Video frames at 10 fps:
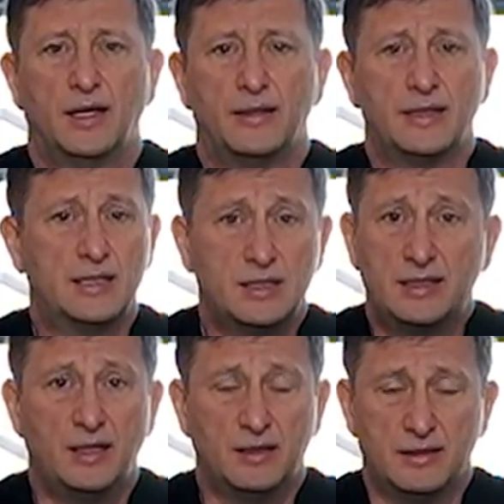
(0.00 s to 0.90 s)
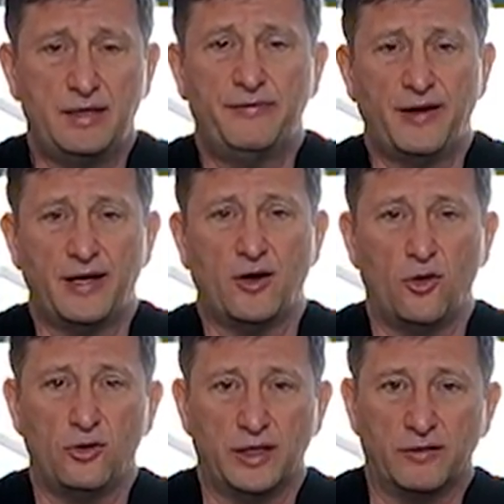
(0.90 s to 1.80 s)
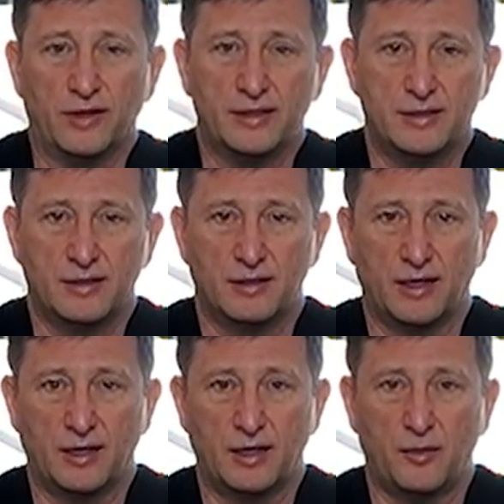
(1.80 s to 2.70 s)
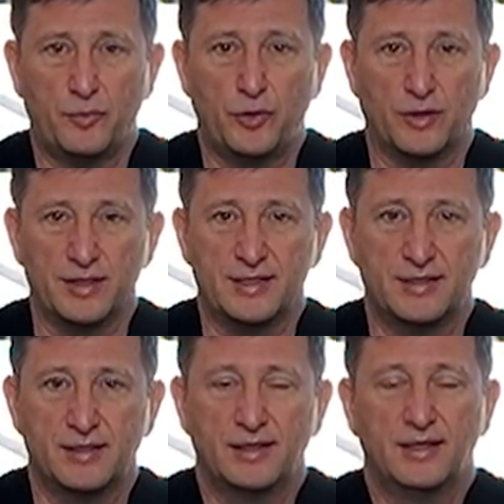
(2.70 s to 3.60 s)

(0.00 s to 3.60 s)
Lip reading: and this is DeFi only, right? These are like purists.